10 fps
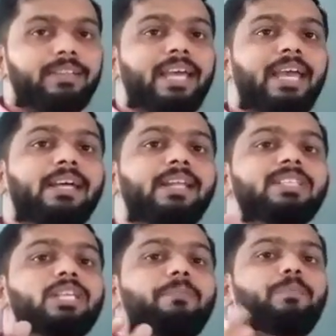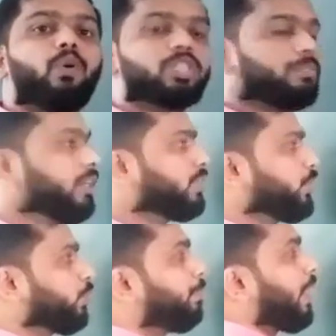there is a possibility
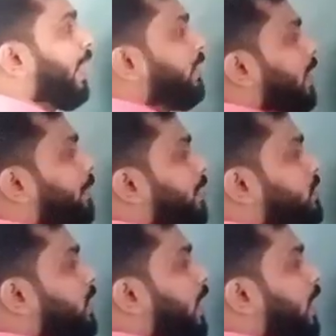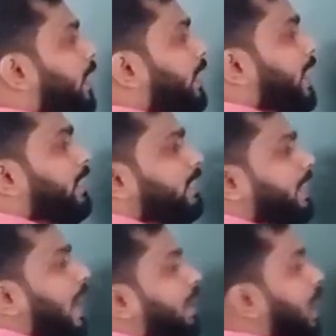to break. That means the end can